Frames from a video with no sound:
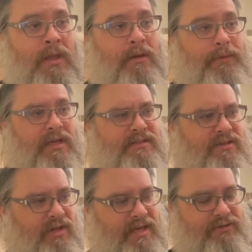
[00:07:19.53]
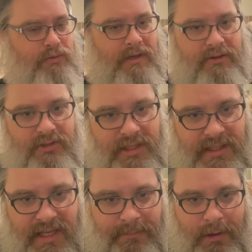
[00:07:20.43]
Because the last record that he
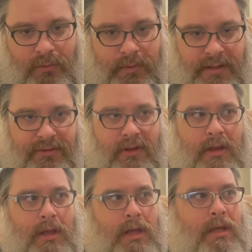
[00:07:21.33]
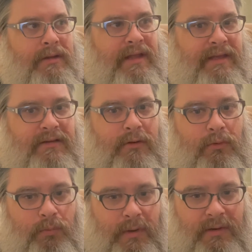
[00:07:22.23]
came out with, like,
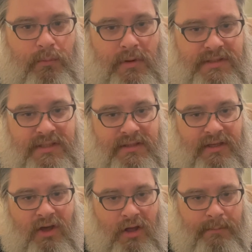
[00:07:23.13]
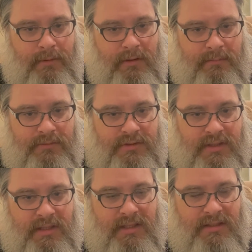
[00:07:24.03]
when it wasn't the God Bombs,
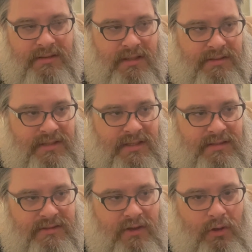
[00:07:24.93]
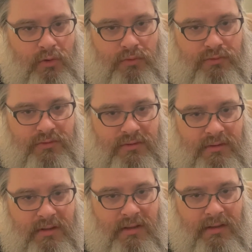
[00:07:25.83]
he does his own
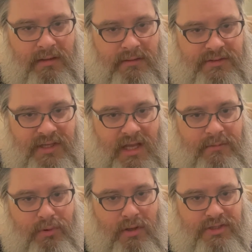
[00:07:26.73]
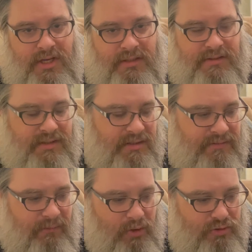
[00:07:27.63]
side projects. His
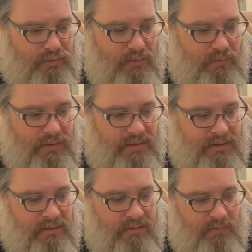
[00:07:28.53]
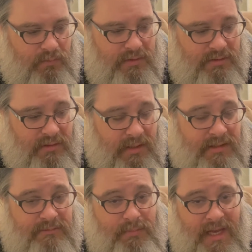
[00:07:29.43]
first one
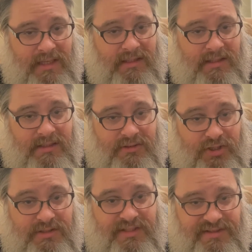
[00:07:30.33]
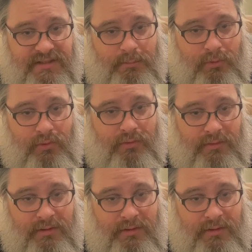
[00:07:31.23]
is mainly Justin Cymbal,